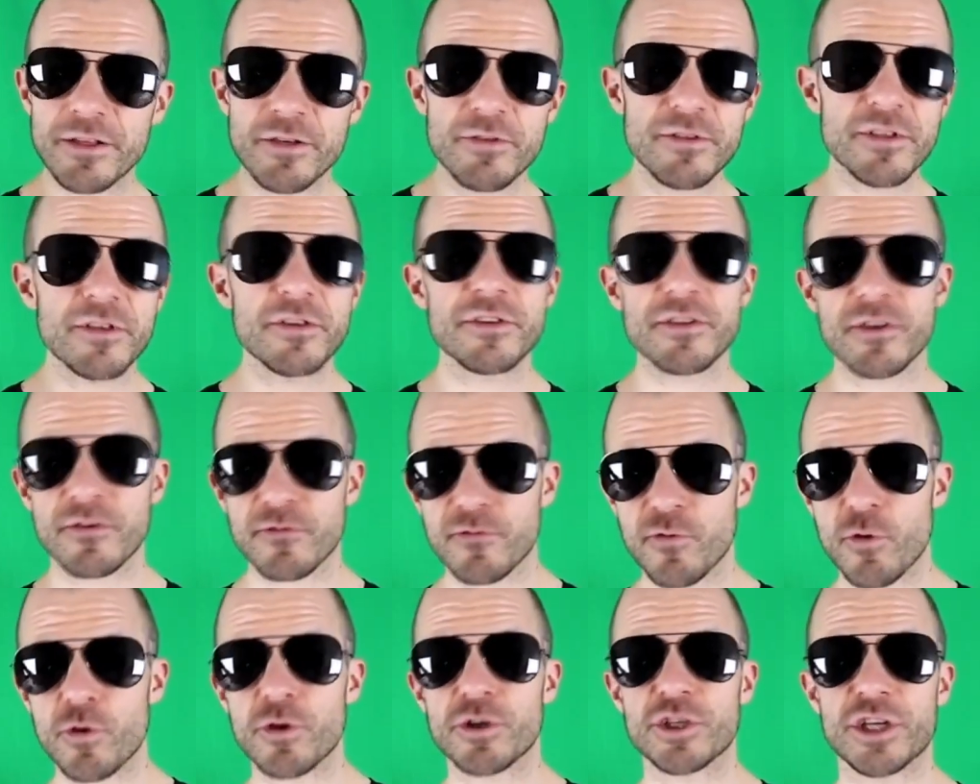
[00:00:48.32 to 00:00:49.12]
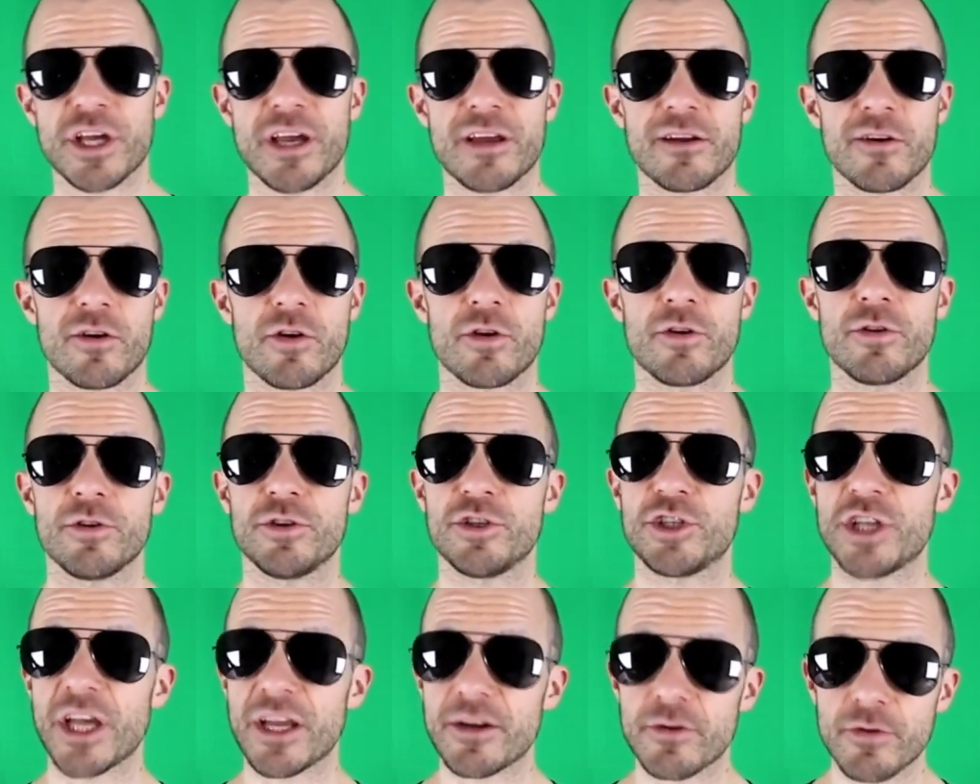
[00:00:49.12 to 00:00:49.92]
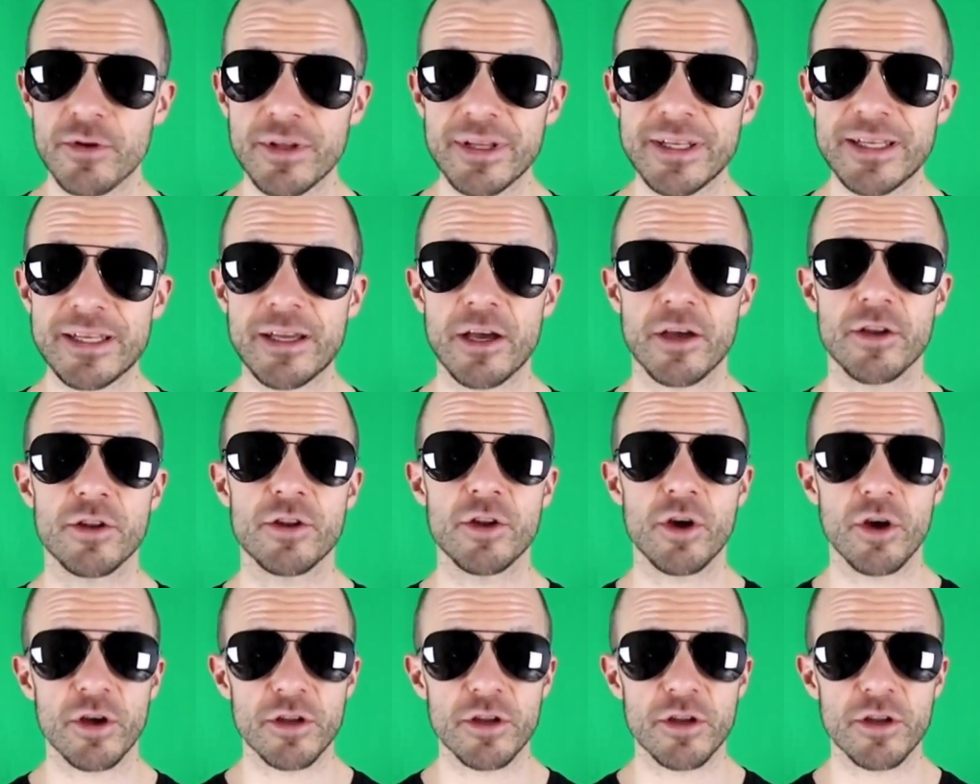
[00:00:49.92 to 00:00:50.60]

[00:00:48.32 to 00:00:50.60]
trolling, and deep distrust of any information